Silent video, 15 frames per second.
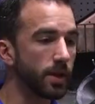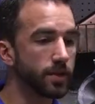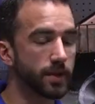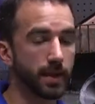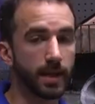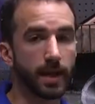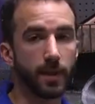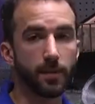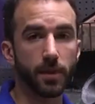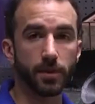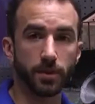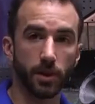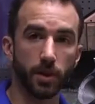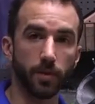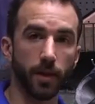to keep the
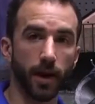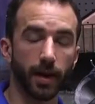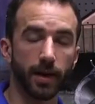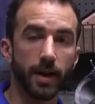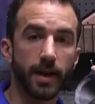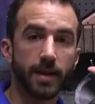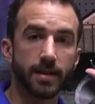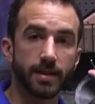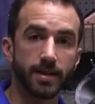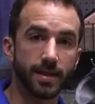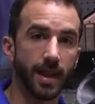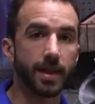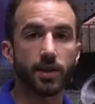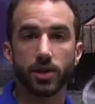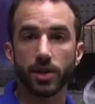turbine
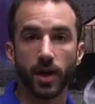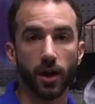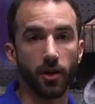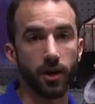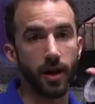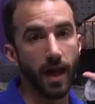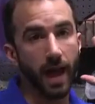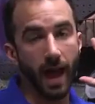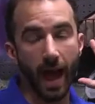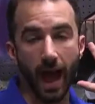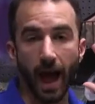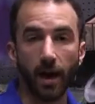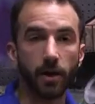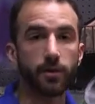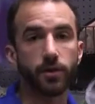stationary
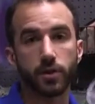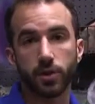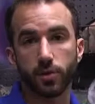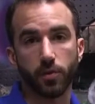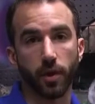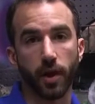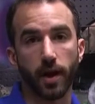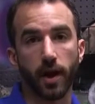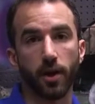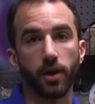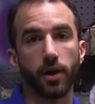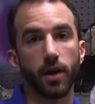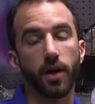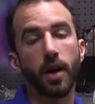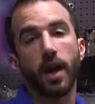out of your spray
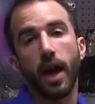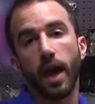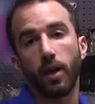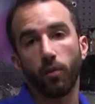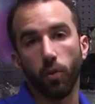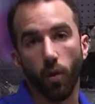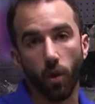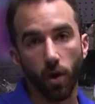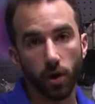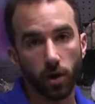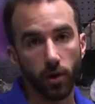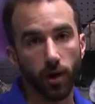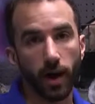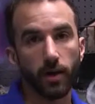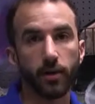area and walk
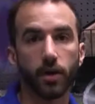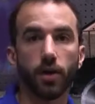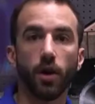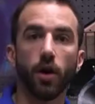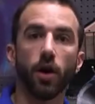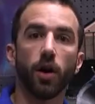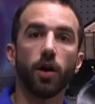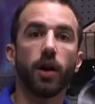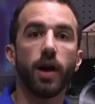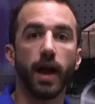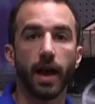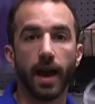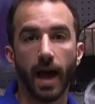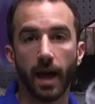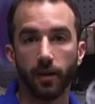around the car
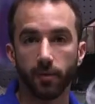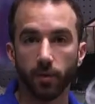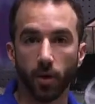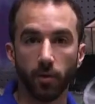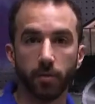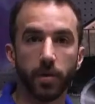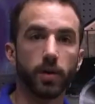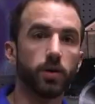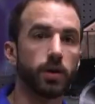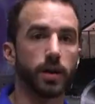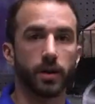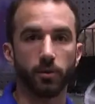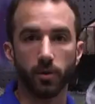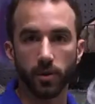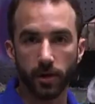and have
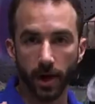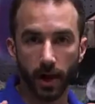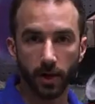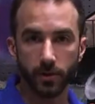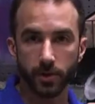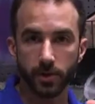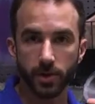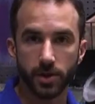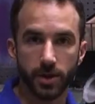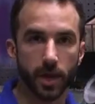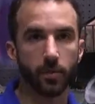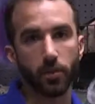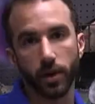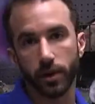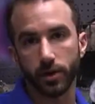mobility. It really helps you
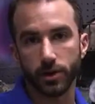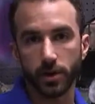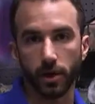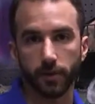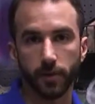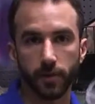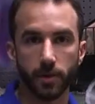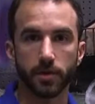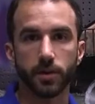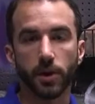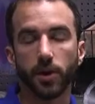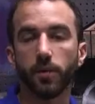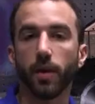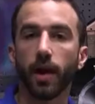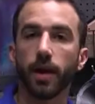separate yourself from the
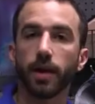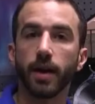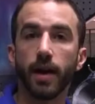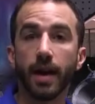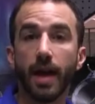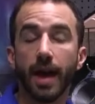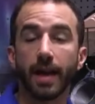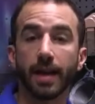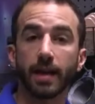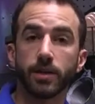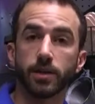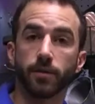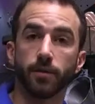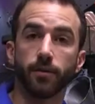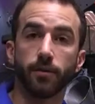turbine and get
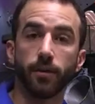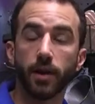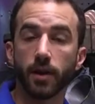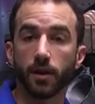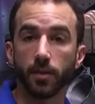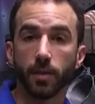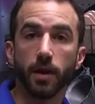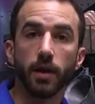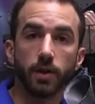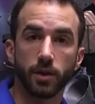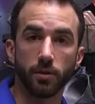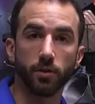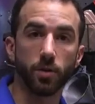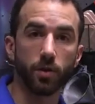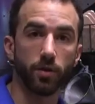some freedom
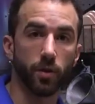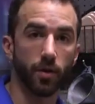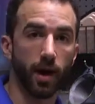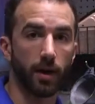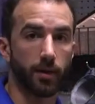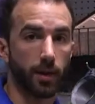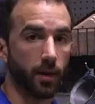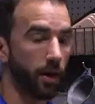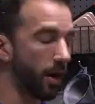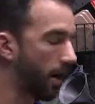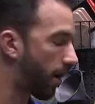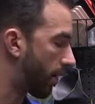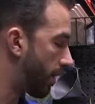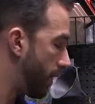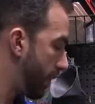to move around the
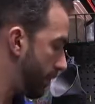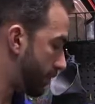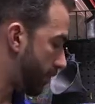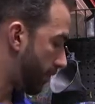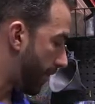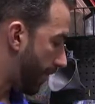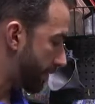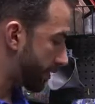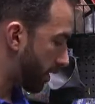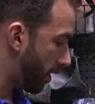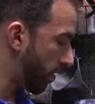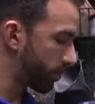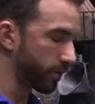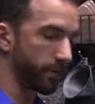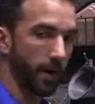car. So that's the
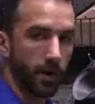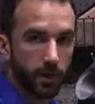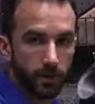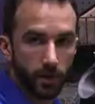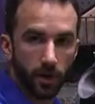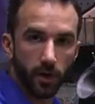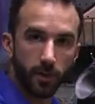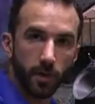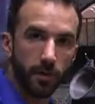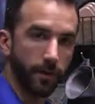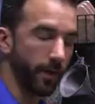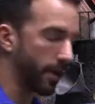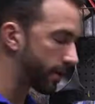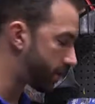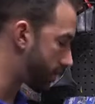hose, very durable,
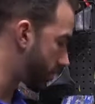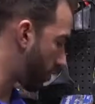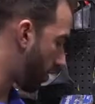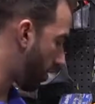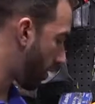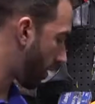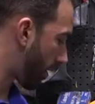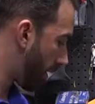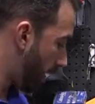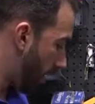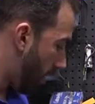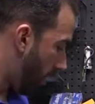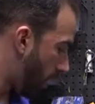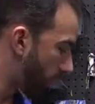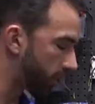very strong,
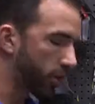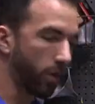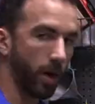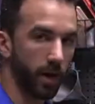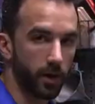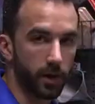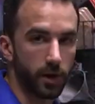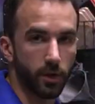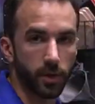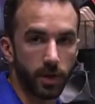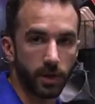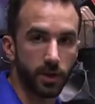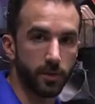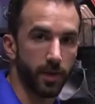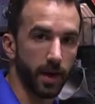all the quality you would
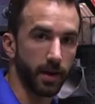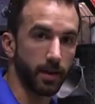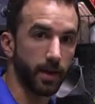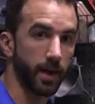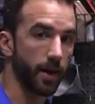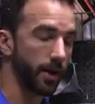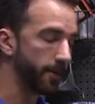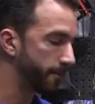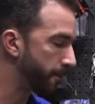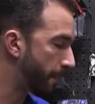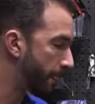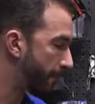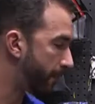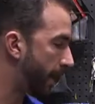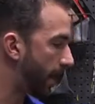expect there.
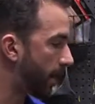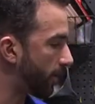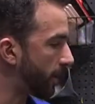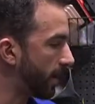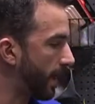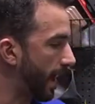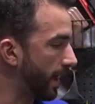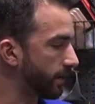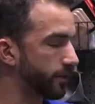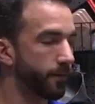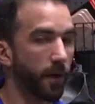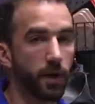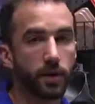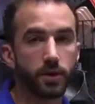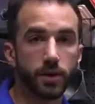Now, as
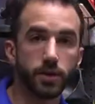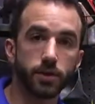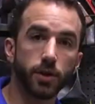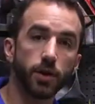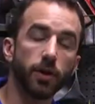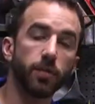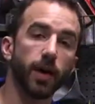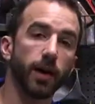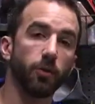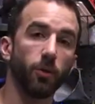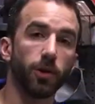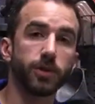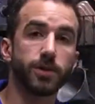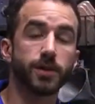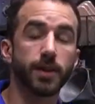far as the turbine,
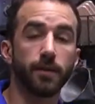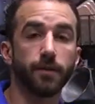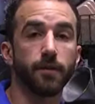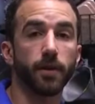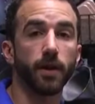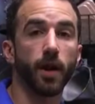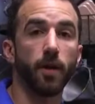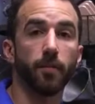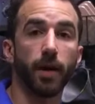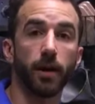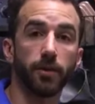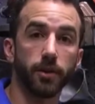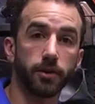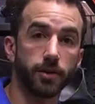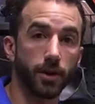what's different
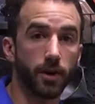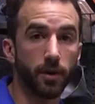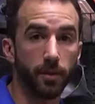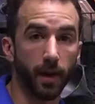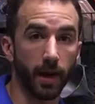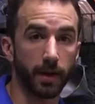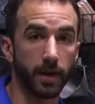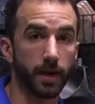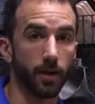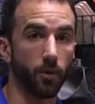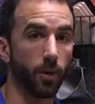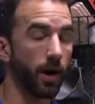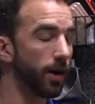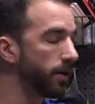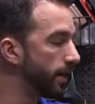about the turbine here?
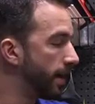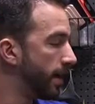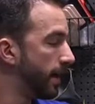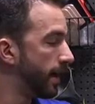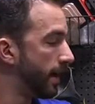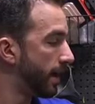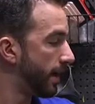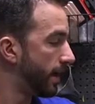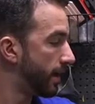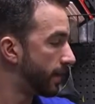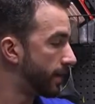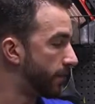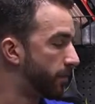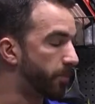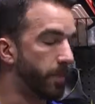Well,
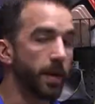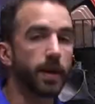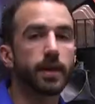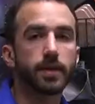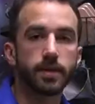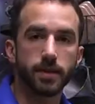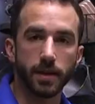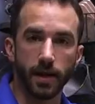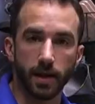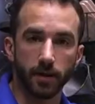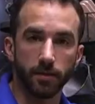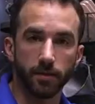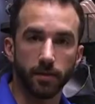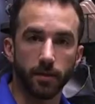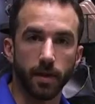the biggest
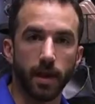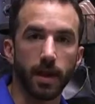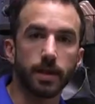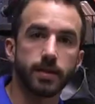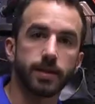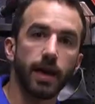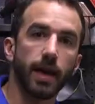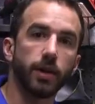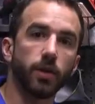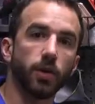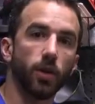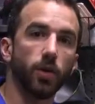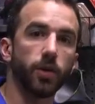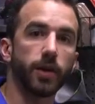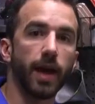thing is that you're
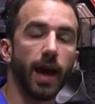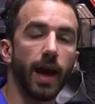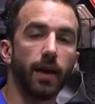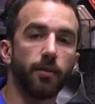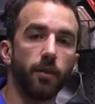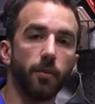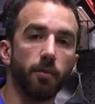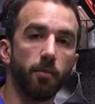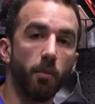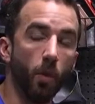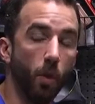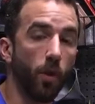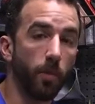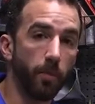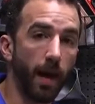going to have
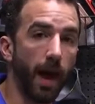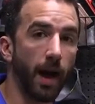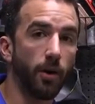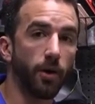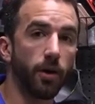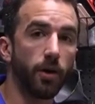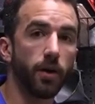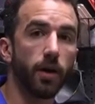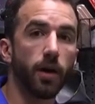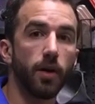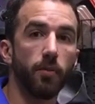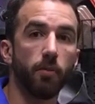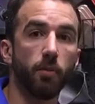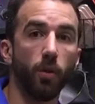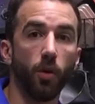more power,
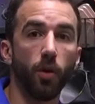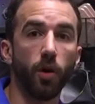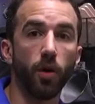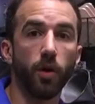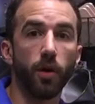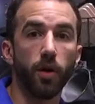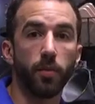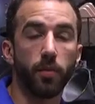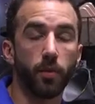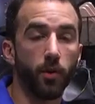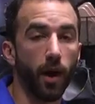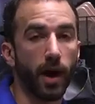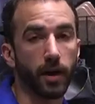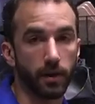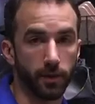more
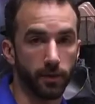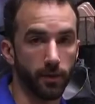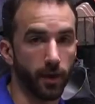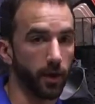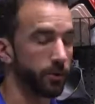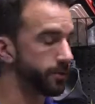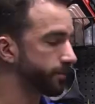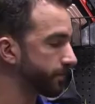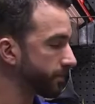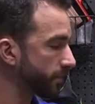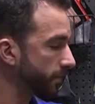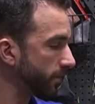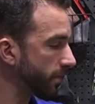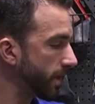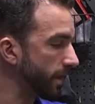product flow.
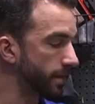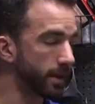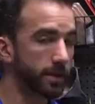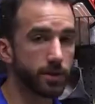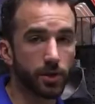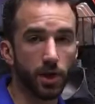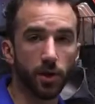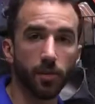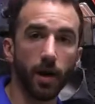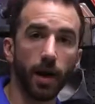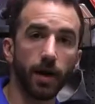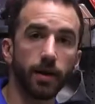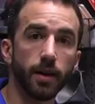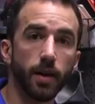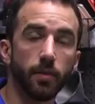This
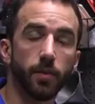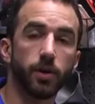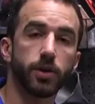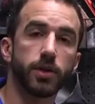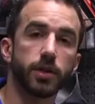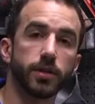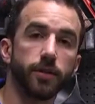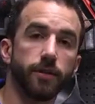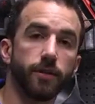turbine pushes